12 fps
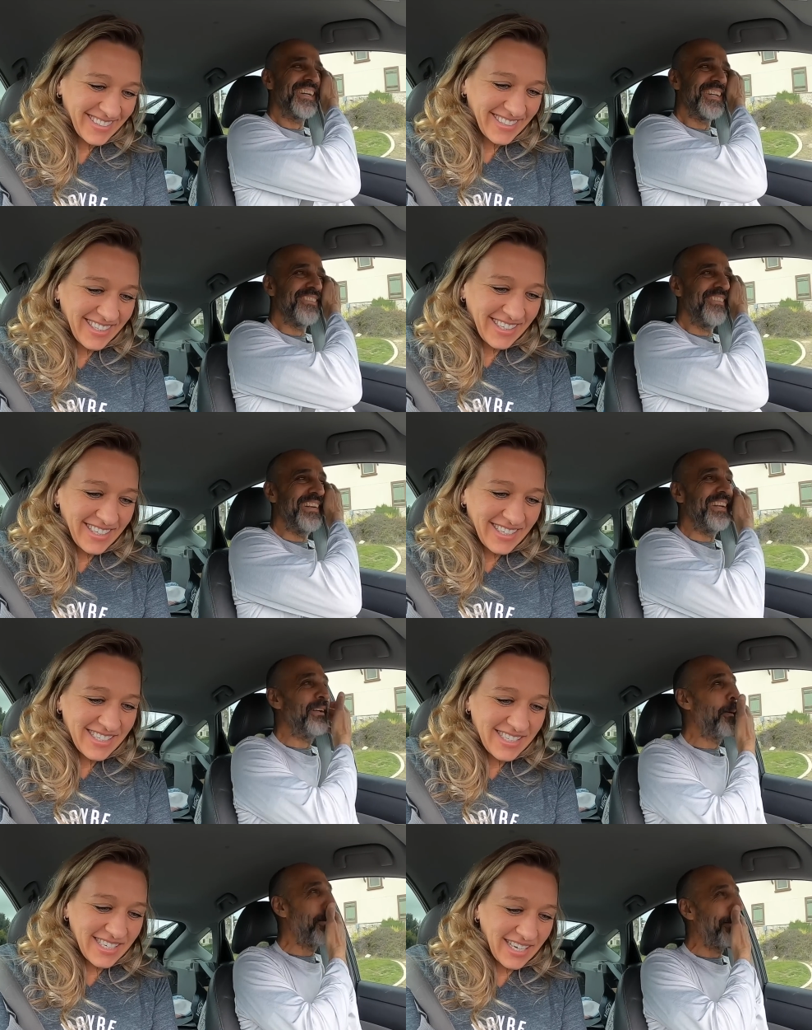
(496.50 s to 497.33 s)
Speaker 1: Good
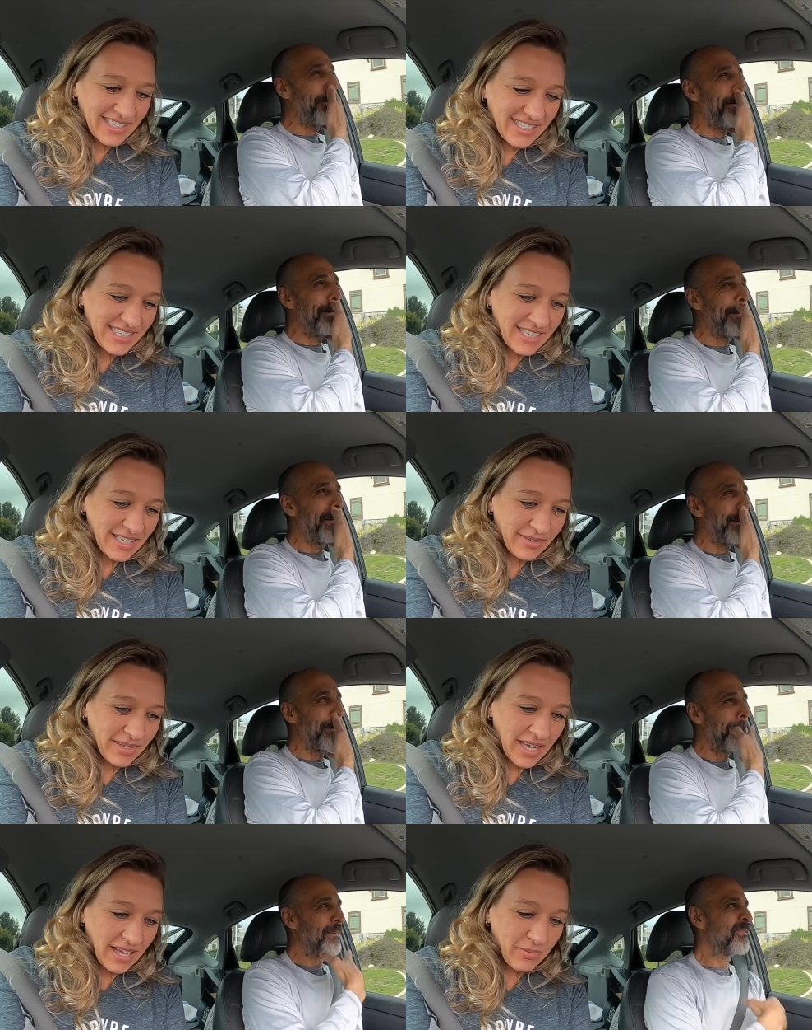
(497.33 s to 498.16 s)
one. Stainless steel
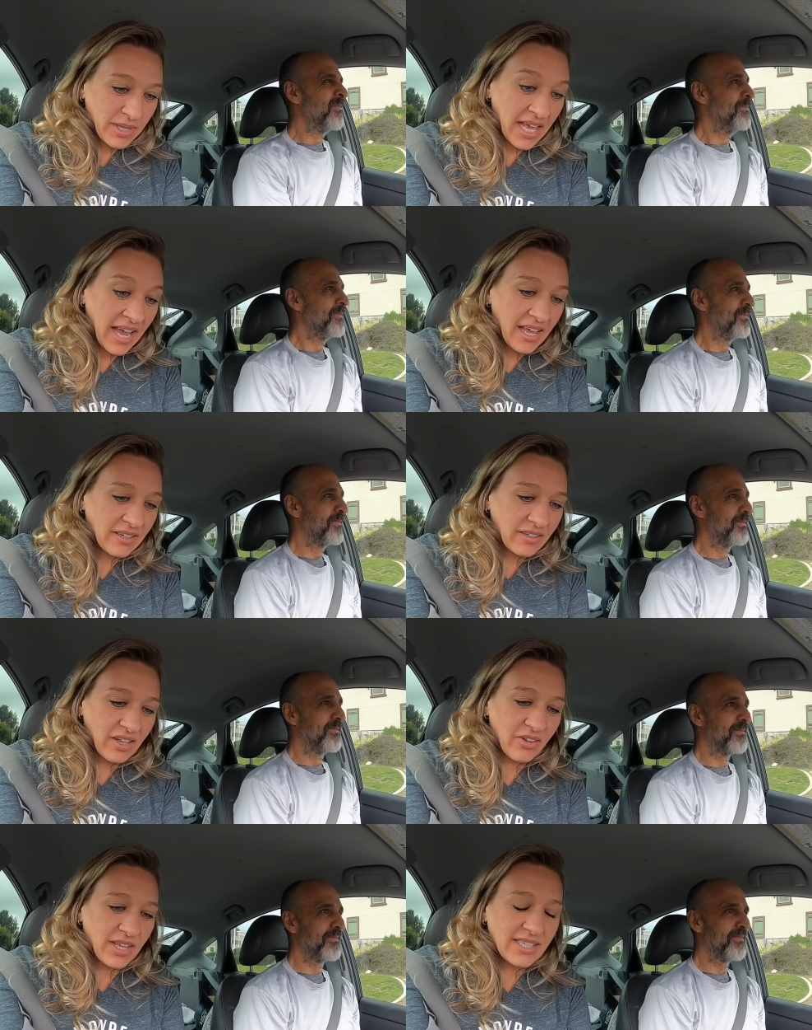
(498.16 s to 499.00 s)
with ha with handle.
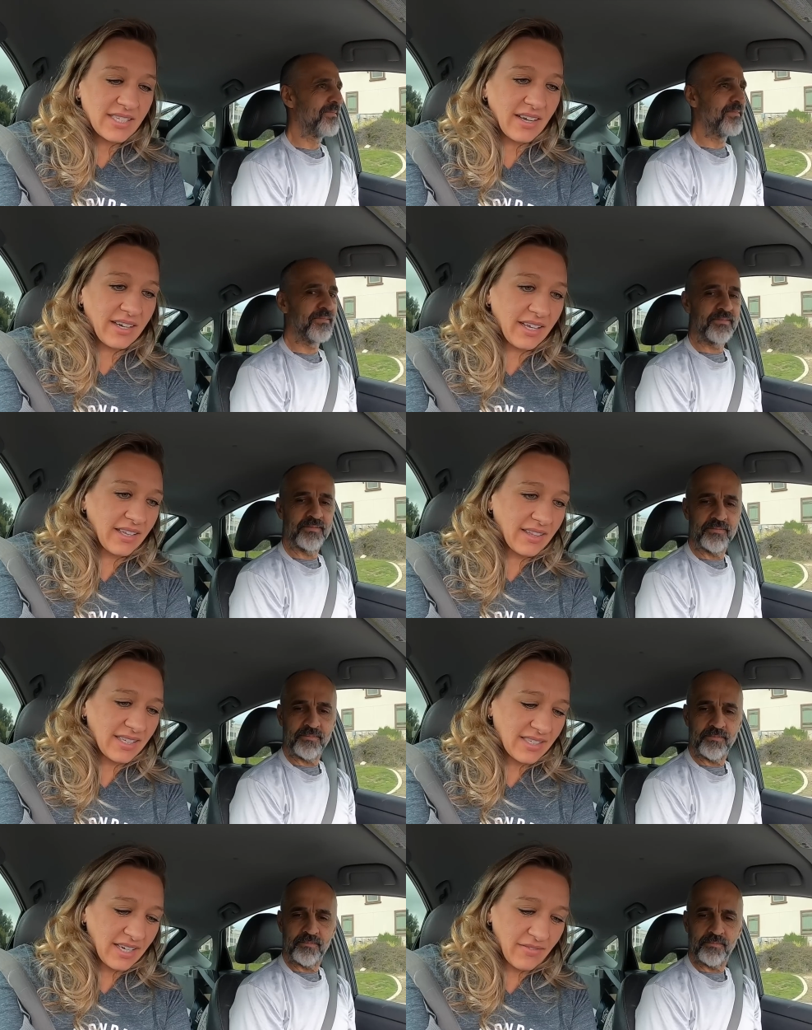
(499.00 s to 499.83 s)
Oh, that's not it.
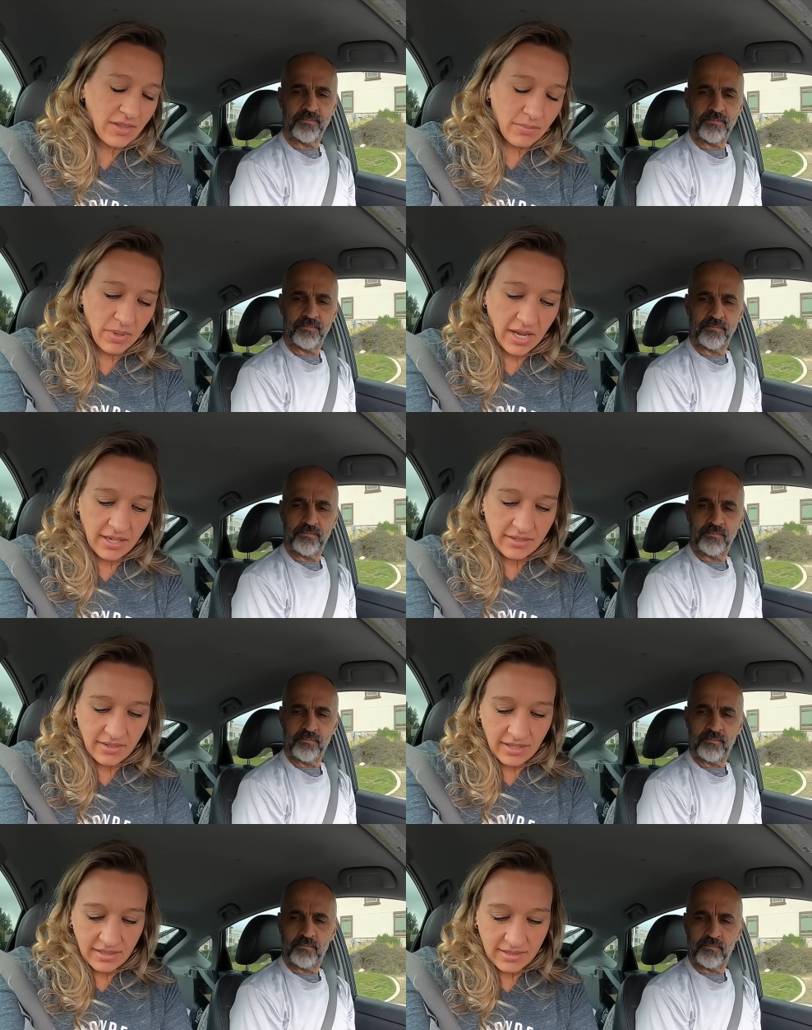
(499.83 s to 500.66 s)
That's not even the brand.
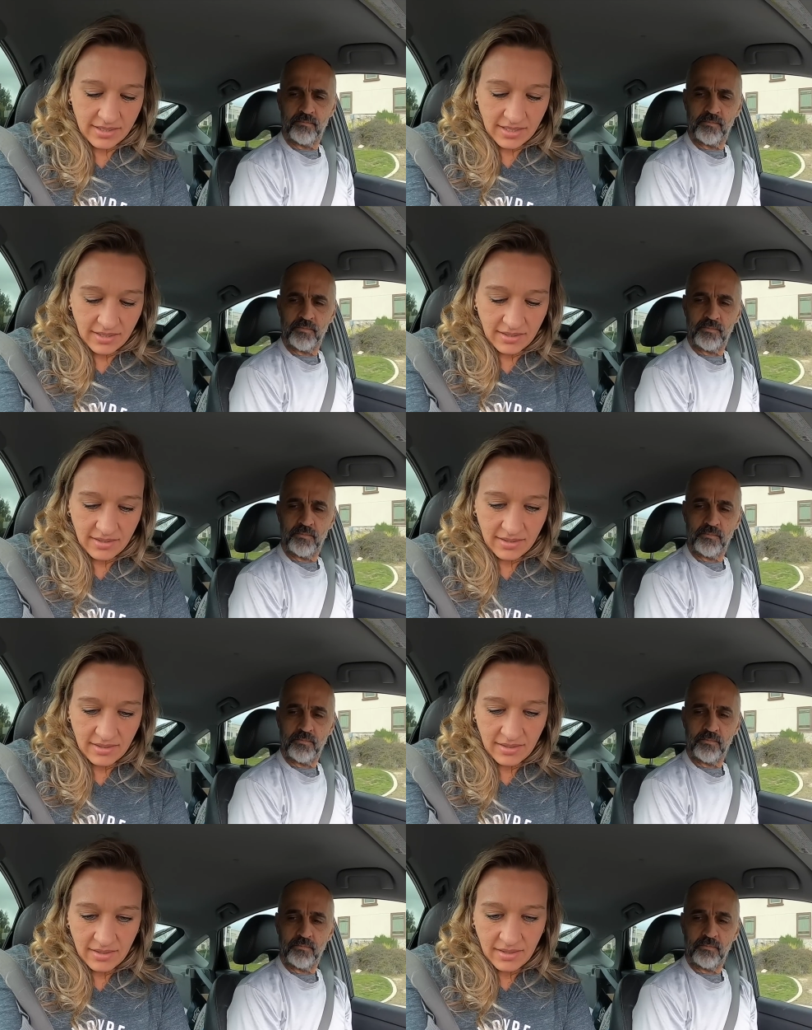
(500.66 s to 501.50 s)
Okay, let's see.
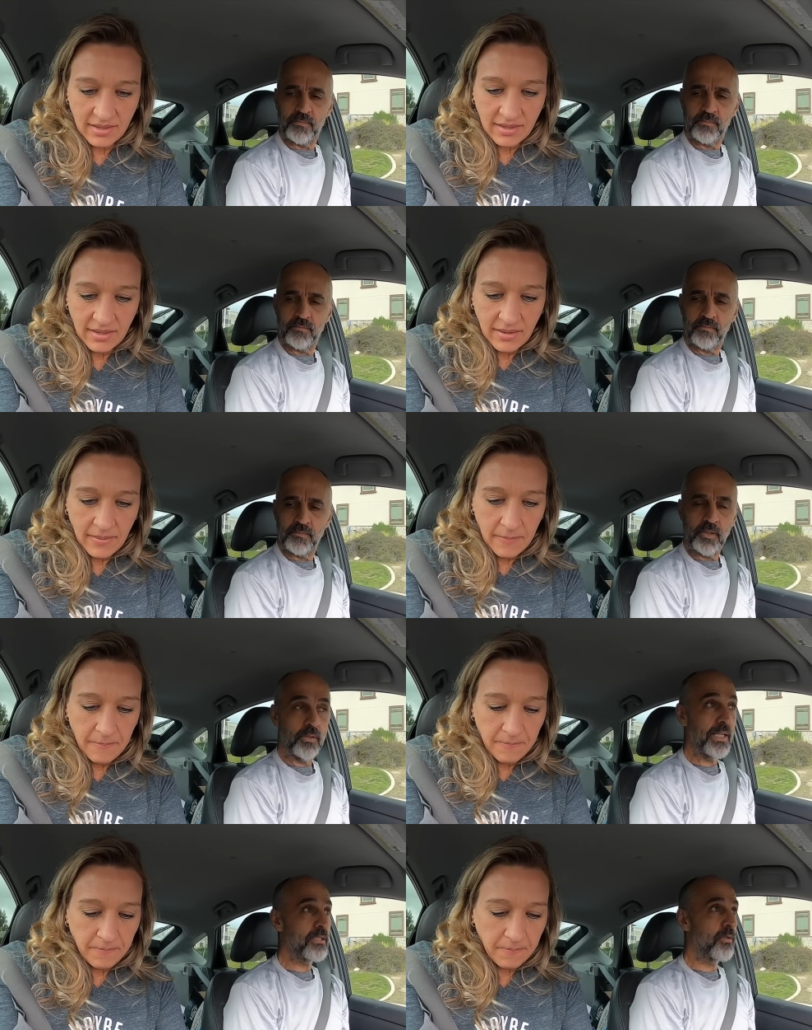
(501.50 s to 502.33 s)

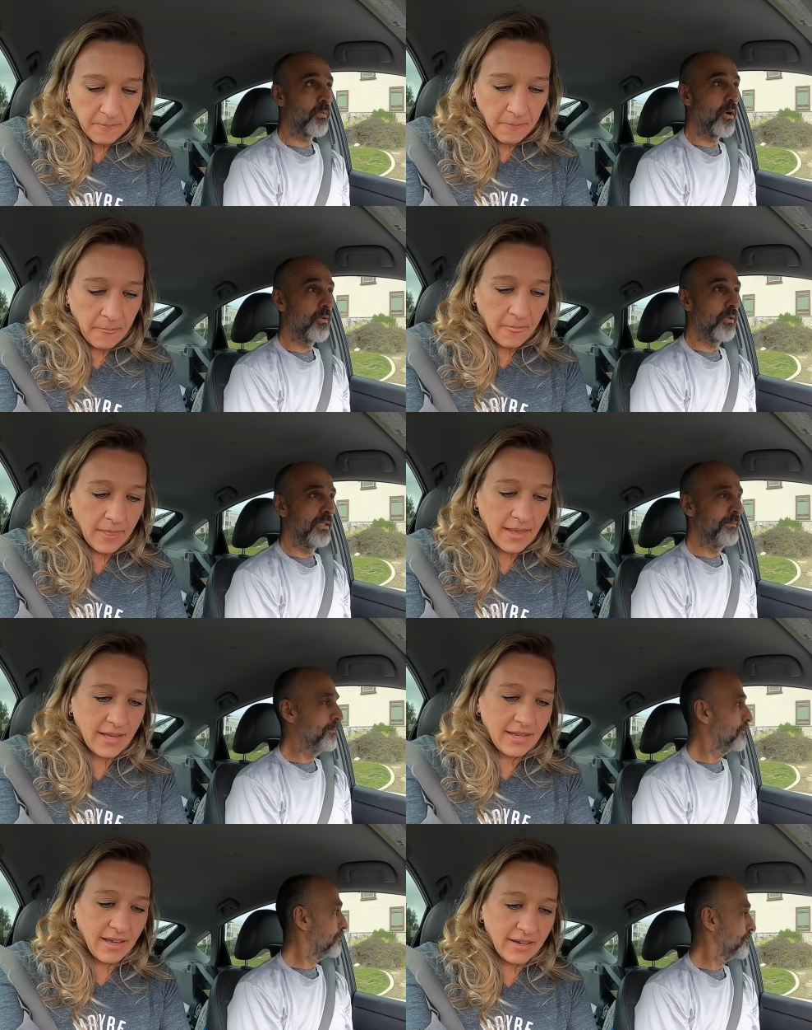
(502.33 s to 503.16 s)
Speaker 2: Oh, that's the wrong
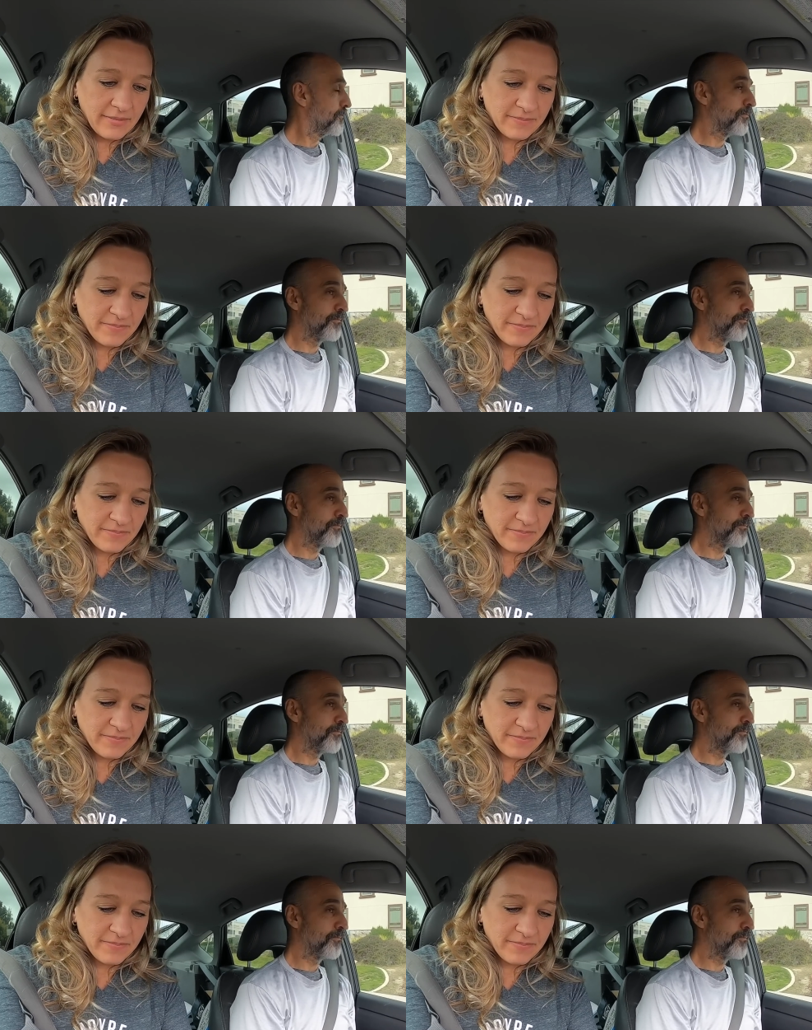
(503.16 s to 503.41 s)
one? Yeah.